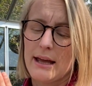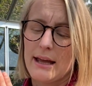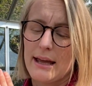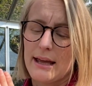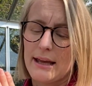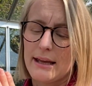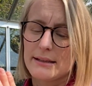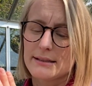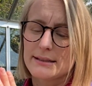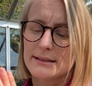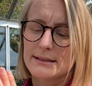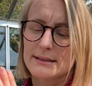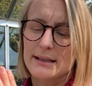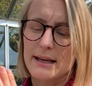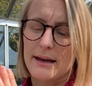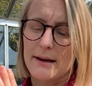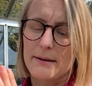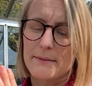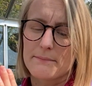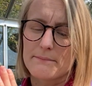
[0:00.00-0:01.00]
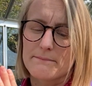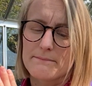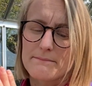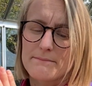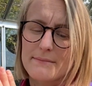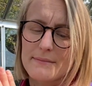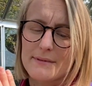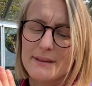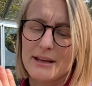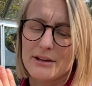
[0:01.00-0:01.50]
It's
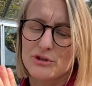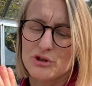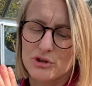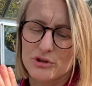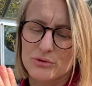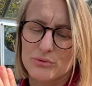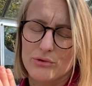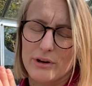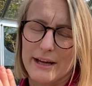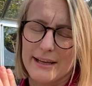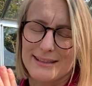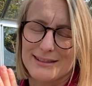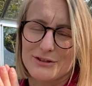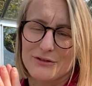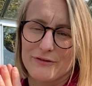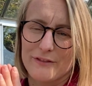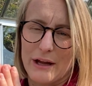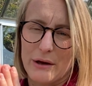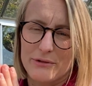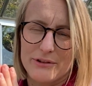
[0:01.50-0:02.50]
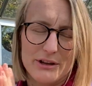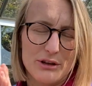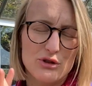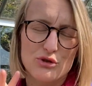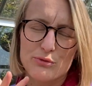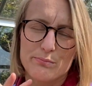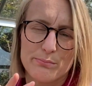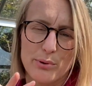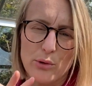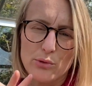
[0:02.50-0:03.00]
they just rise to flower. They
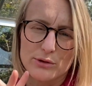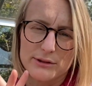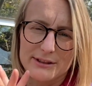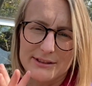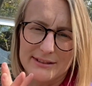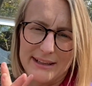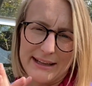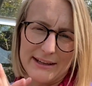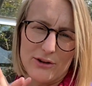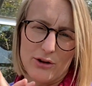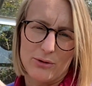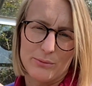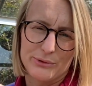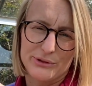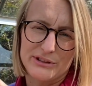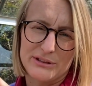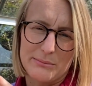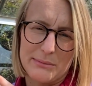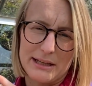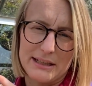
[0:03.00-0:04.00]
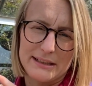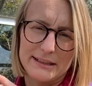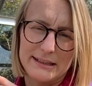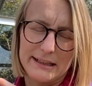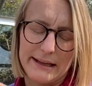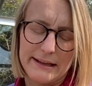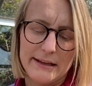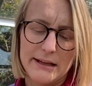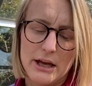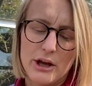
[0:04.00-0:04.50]
just bolt like almost
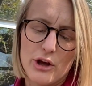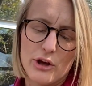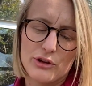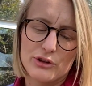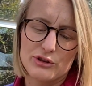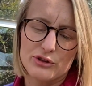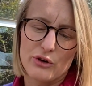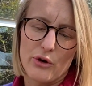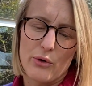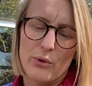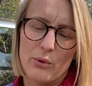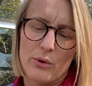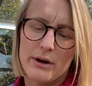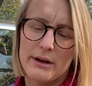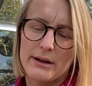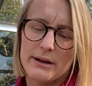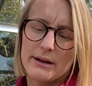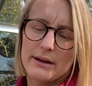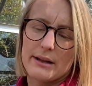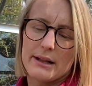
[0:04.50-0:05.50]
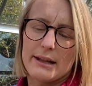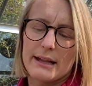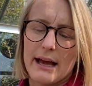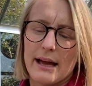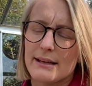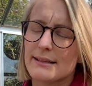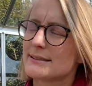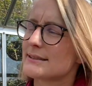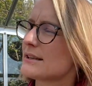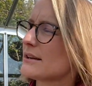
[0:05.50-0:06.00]
immediately. So
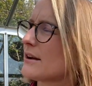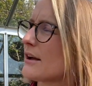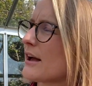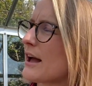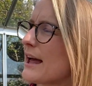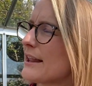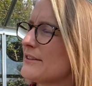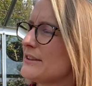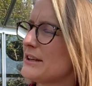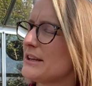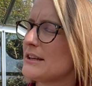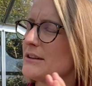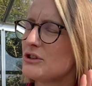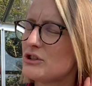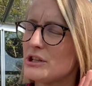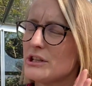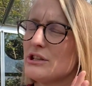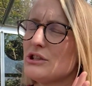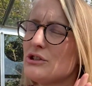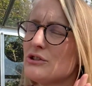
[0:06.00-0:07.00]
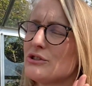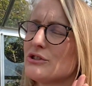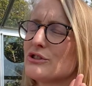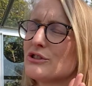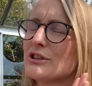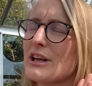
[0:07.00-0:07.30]
last year I had the ingenious